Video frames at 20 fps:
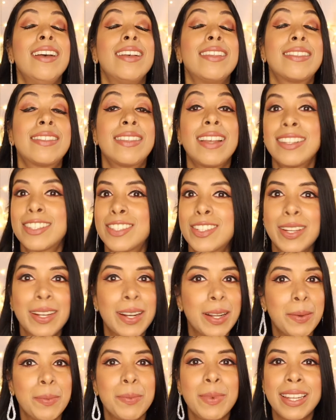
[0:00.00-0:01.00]
such
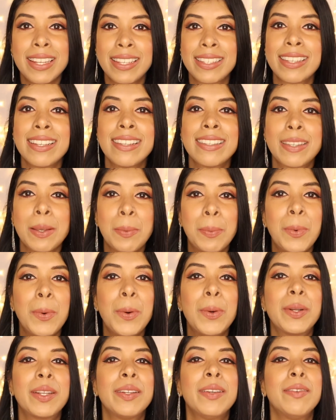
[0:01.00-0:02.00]
an amazing,
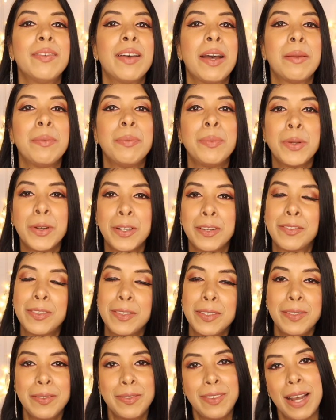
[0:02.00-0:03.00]
supportive and
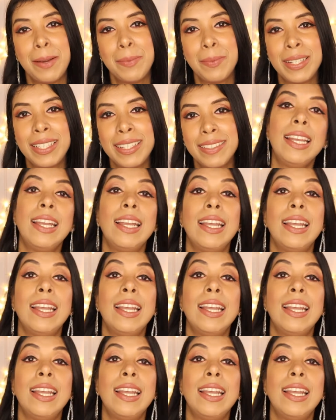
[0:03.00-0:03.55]
beautiful family.